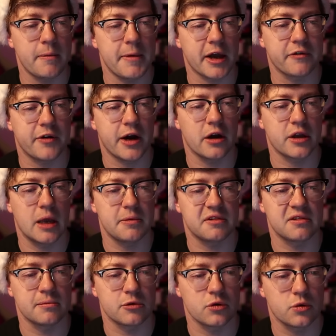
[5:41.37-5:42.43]
we'll do a make file, keep
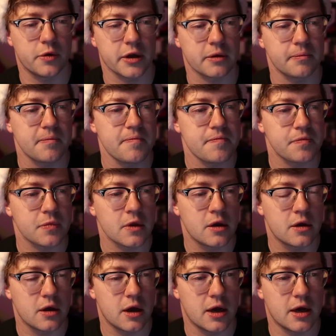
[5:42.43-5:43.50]
it simple real quick.
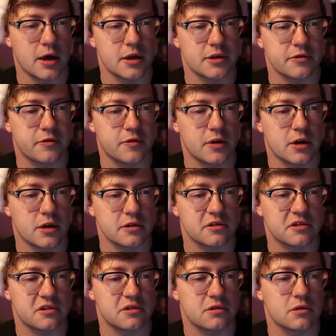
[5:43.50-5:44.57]
Uh,
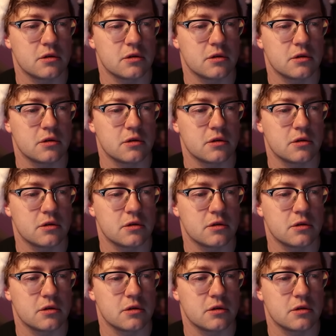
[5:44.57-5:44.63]
default,